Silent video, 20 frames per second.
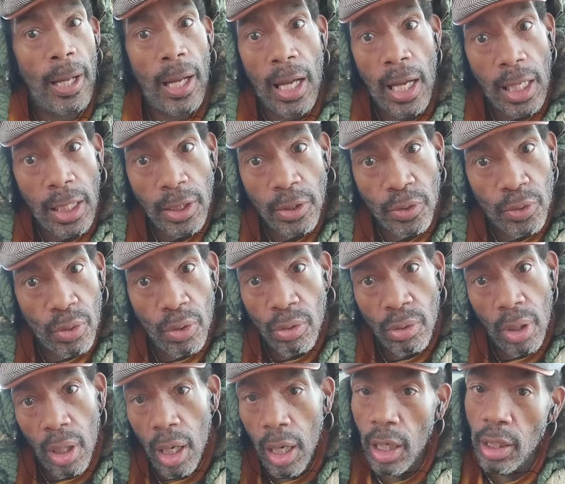I
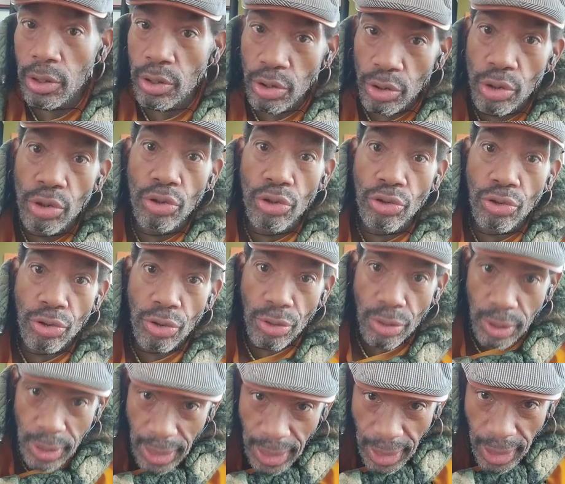don't
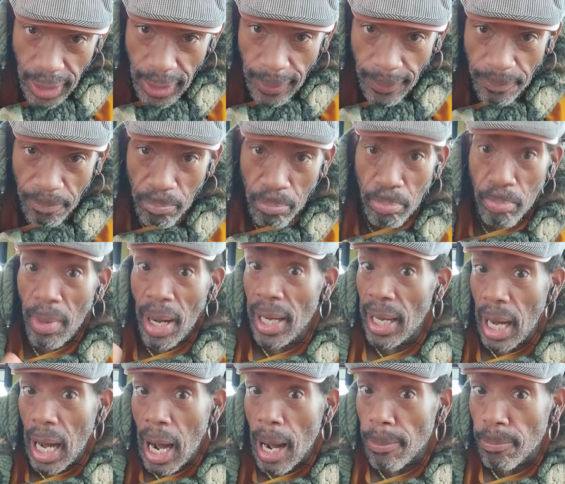understand my
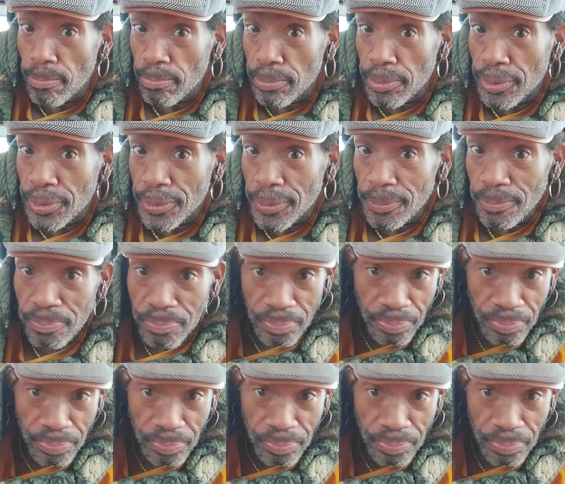ops.